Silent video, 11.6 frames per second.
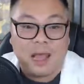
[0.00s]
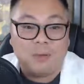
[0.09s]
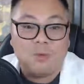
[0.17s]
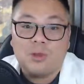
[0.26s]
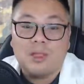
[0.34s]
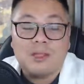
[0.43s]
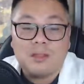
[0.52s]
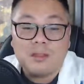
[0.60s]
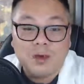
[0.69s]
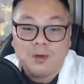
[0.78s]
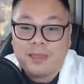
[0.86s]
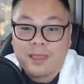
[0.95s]
I wouldn't
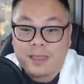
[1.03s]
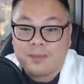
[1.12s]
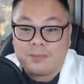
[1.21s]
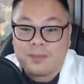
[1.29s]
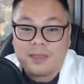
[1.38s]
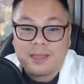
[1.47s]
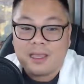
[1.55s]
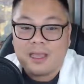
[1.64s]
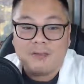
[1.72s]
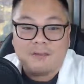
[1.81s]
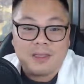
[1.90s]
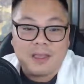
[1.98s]
know him
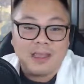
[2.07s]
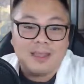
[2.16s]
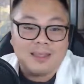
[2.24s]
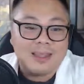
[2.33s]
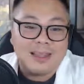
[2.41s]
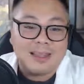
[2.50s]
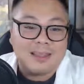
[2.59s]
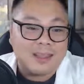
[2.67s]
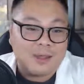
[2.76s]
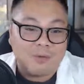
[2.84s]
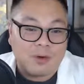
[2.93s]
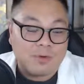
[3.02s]
if he didn't
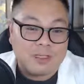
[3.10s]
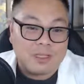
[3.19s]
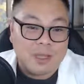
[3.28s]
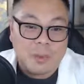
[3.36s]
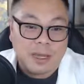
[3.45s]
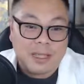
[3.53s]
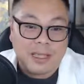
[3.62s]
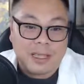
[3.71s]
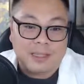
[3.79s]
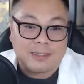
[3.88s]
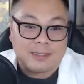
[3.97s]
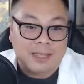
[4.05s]
network with somebody
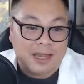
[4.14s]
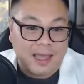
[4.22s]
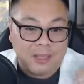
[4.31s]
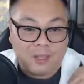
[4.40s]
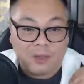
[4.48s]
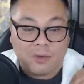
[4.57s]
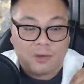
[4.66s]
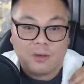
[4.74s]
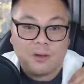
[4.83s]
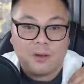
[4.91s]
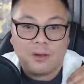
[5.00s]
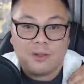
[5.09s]
else that I knew.
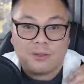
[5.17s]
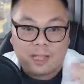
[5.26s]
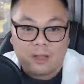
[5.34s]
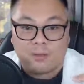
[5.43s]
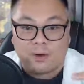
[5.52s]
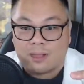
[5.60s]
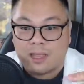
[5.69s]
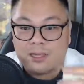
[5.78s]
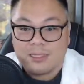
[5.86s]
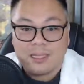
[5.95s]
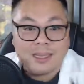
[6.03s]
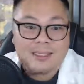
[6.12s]
Network.
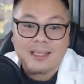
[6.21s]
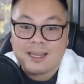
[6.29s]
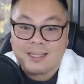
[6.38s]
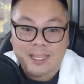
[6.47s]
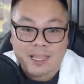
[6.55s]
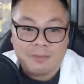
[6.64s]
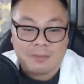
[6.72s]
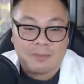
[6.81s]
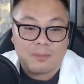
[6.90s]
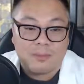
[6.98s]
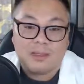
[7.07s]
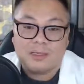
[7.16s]
Letter T, he's got a team.
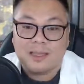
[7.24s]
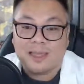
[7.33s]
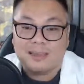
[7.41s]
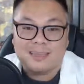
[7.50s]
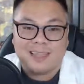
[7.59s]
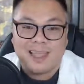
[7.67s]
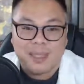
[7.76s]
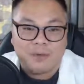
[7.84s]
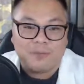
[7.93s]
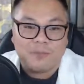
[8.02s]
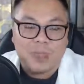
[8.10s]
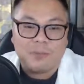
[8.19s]
He's got a team
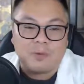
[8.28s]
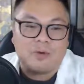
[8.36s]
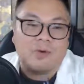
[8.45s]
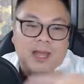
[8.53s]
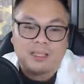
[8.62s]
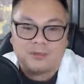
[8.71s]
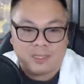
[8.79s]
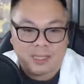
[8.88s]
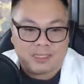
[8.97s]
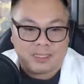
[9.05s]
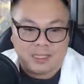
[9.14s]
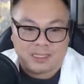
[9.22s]
of people who actually
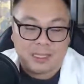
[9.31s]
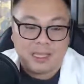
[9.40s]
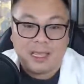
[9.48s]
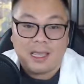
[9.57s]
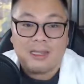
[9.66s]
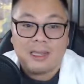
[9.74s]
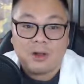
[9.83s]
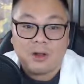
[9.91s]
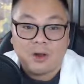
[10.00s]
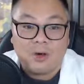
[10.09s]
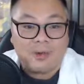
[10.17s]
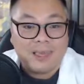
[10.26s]
does this. Letter
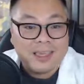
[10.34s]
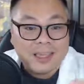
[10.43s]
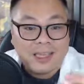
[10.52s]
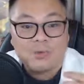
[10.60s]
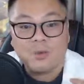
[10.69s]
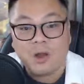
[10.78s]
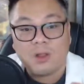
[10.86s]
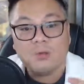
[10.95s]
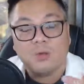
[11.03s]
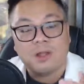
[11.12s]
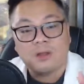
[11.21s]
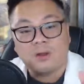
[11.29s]
O, he does
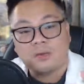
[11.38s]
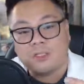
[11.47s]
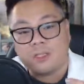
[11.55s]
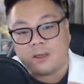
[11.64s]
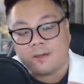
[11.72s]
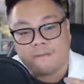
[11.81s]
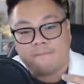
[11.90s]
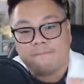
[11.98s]
one-on-one coaching.